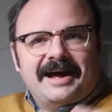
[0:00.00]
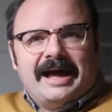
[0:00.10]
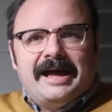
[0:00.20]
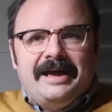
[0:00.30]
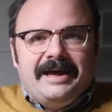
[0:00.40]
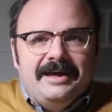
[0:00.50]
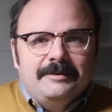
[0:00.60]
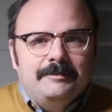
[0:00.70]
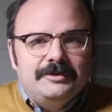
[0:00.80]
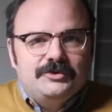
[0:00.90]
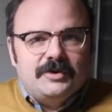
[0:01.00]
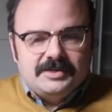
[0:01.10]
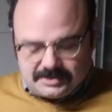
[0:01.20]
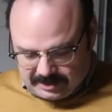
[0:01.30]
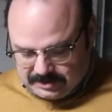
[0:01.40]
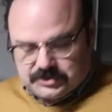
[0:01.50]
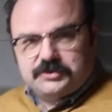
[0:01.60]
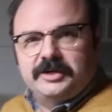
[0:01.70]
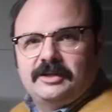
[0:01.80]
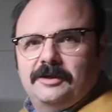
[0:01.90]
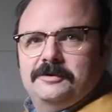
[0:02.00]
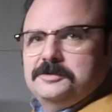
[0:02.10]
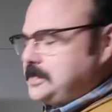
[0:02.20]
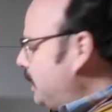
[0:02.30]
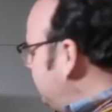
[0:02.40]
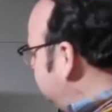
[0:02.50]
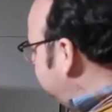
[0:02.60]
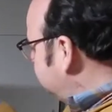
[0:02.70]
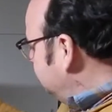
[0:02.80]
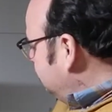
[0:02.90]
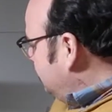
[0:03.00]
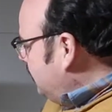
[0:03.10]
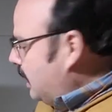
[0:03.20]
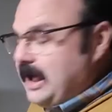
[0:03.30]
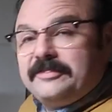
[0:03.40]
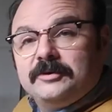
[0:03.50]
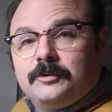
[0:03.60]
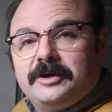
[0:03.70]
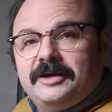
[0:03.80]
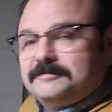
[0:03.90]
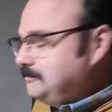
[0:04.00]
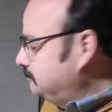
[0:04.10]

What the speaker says: I am dressed in street clothes as I think we're done.